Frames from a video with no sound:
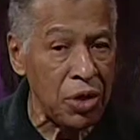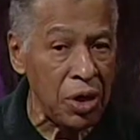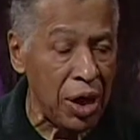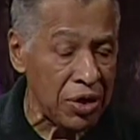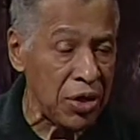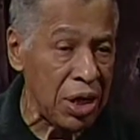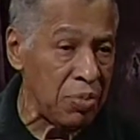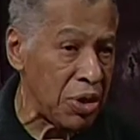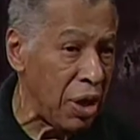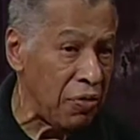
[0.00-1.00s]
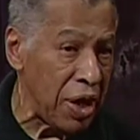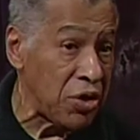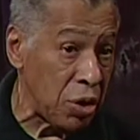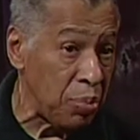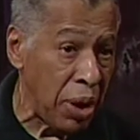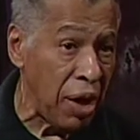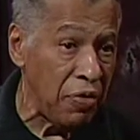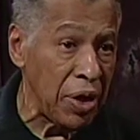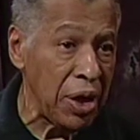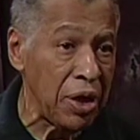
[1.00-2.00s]
did not see himself as a
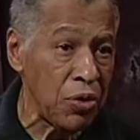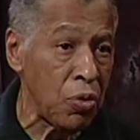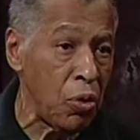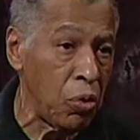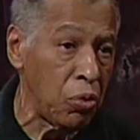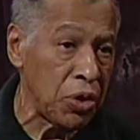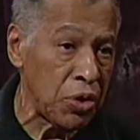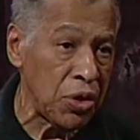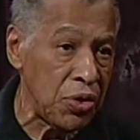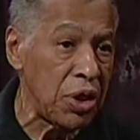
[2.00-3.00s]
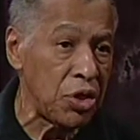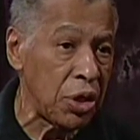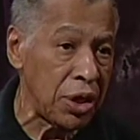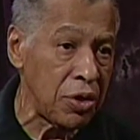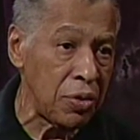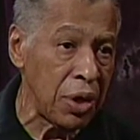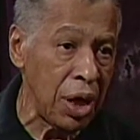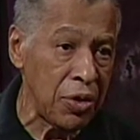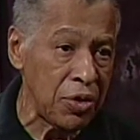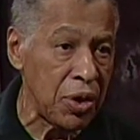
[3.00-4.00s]
prophet, his role was essentially to
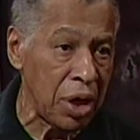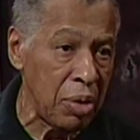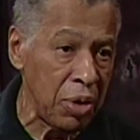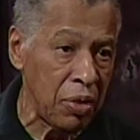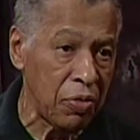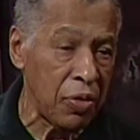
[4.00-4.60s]
announce the coming of